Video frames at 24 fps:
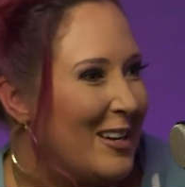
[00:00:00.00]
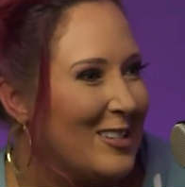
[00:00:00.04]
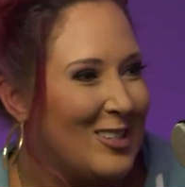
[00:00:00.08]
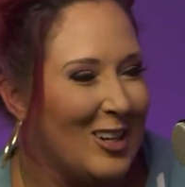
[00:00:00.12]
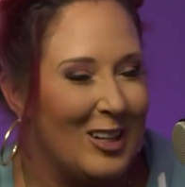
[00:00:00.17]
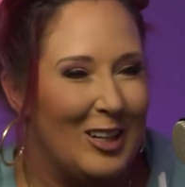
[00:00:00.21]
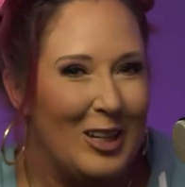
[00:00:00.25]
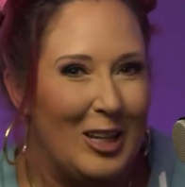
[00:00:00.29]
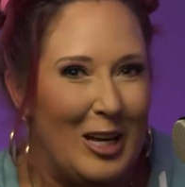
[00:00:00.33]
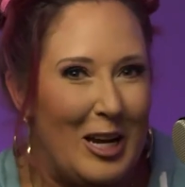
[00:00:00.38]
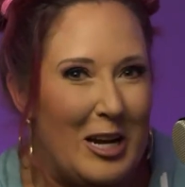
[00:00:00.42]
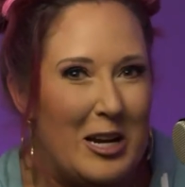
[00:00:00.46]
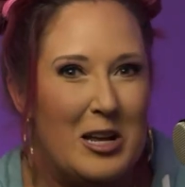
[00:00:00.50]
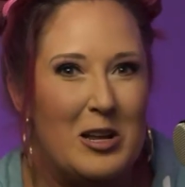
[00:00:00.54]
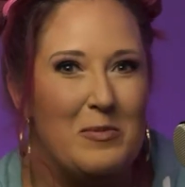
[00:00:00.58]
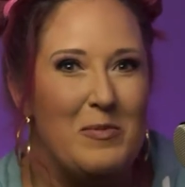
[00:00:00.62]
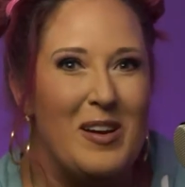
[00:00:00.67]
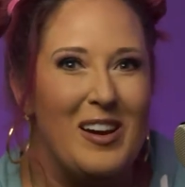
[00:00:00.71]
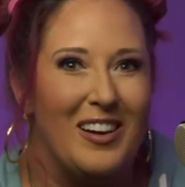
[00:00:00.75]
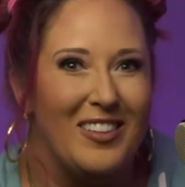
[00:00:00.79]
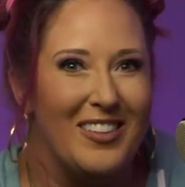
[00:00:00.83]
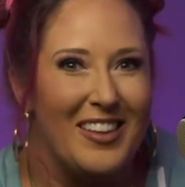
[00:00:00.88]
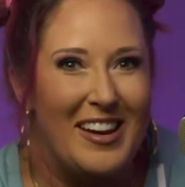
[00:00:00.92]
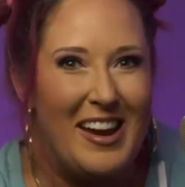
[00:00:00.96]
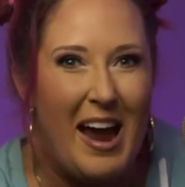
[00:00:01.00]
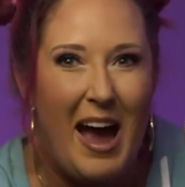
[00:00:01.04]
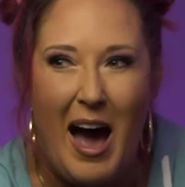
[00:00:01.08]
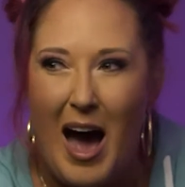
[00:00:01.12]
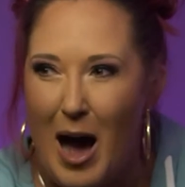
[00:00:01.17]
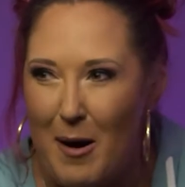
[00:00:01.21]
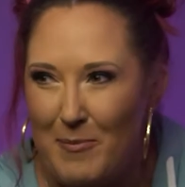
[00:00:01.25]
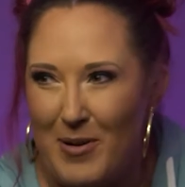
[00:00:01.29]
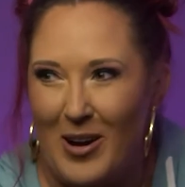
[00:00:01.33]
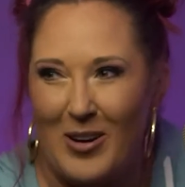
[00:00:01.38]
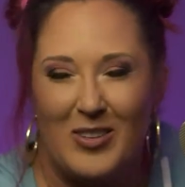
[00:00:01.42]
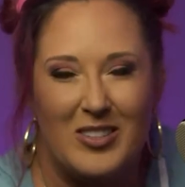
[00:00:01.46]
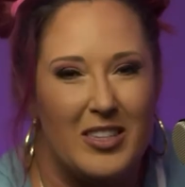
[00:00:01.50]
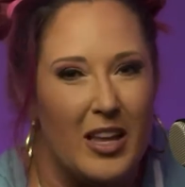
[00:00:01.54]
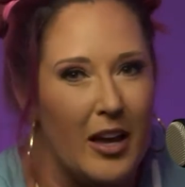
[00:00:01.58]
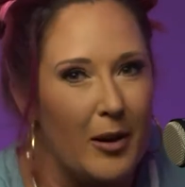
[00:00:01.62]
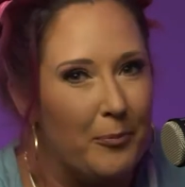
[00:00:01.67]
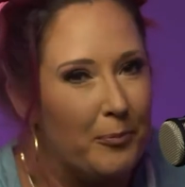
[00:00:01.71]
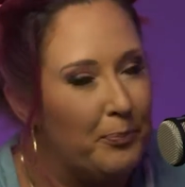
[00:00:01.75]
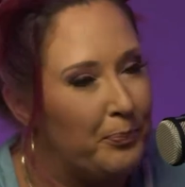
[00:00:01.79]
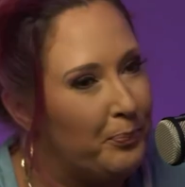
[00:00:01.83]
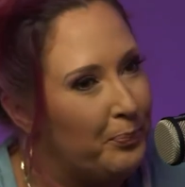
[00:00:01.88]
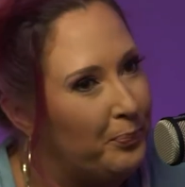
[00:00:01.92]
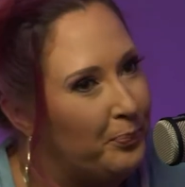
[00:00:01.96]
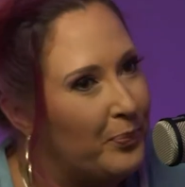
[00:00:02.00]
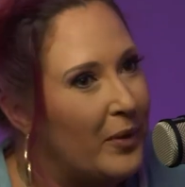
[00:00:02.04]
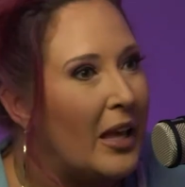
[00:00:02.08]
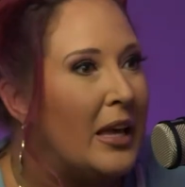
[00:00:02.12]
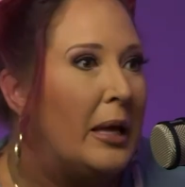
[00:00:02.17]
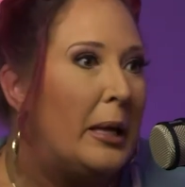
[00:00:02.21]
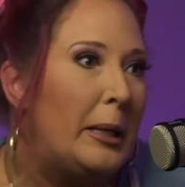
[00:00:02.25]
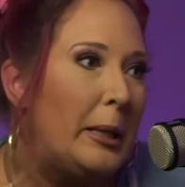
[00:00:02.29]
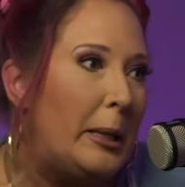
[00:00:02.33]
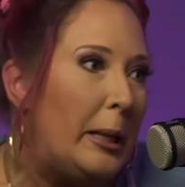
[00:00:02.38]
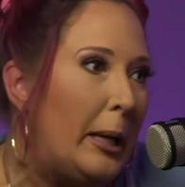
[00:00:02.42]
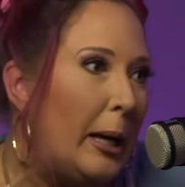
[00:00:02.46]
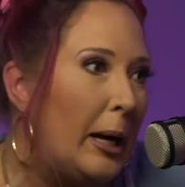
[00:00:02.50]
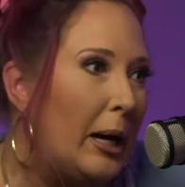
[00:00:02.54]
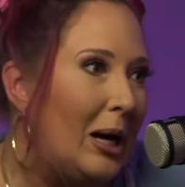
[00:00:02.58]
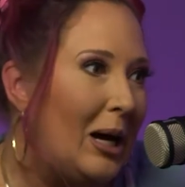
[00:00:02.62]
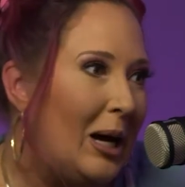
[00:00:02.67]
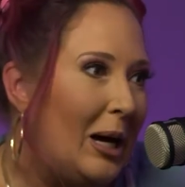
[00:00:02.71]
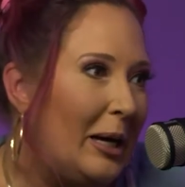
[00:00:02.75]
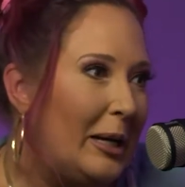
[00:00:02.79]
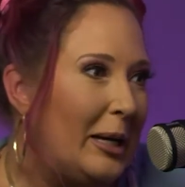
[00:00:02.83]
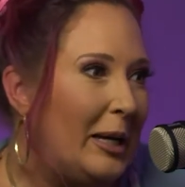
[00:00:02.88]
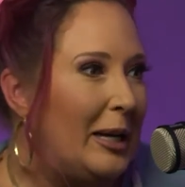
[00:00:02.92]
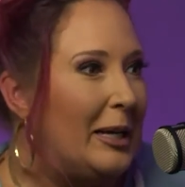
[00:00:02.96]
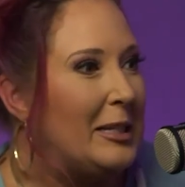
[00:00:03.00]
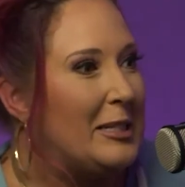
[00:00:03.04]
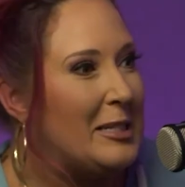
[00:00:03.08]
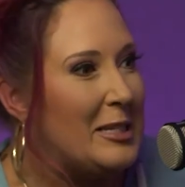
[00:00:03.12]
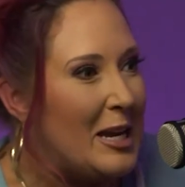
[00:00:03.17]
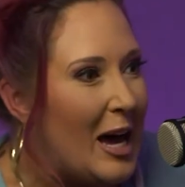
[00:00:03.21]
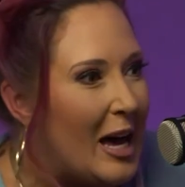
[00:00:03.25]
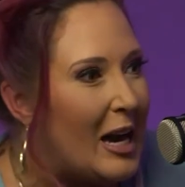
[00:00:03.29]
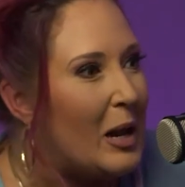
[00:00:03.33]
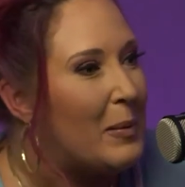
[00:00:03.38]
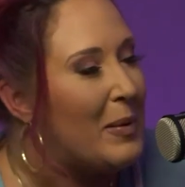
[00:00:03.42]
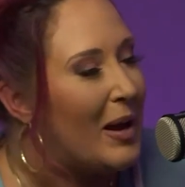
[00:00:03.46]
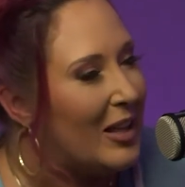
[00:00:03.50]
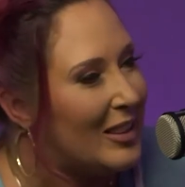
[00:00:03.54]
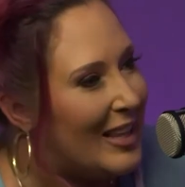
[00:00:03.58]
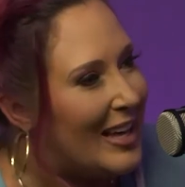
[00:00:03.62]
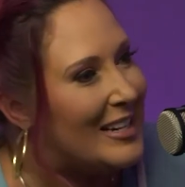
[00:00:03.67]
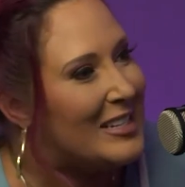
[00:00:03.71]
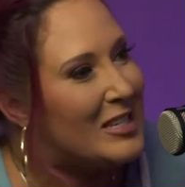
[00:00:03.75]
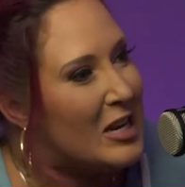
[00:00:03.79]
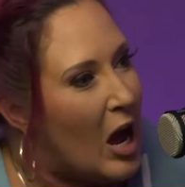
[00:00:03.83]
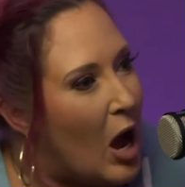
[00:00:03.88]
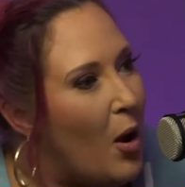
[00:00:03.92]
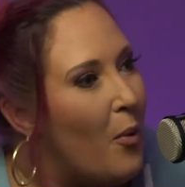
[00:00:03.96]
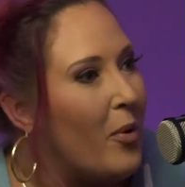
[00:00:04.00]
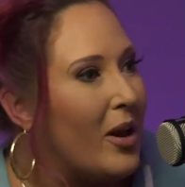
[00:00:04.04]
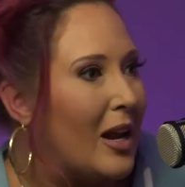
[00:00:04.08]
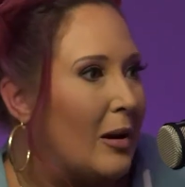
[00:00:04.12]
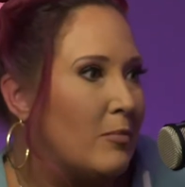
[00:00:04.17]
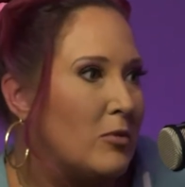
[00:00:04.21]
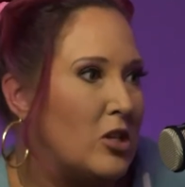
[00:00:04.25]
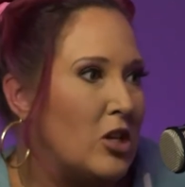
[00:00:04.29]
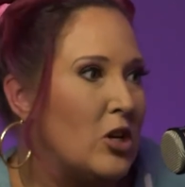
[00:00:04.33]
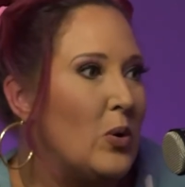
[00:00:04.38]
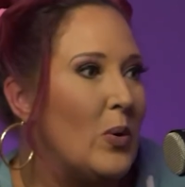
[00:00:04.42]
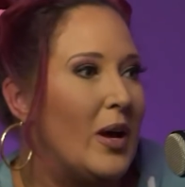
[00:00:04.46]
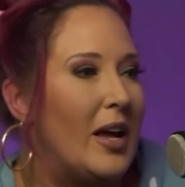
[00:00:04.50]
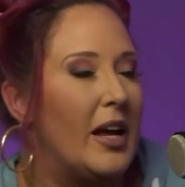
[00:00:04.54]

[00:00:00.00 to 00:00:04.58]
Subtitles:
Deleted me on the app. I was like, yeah, honey, that's not what I'm doing.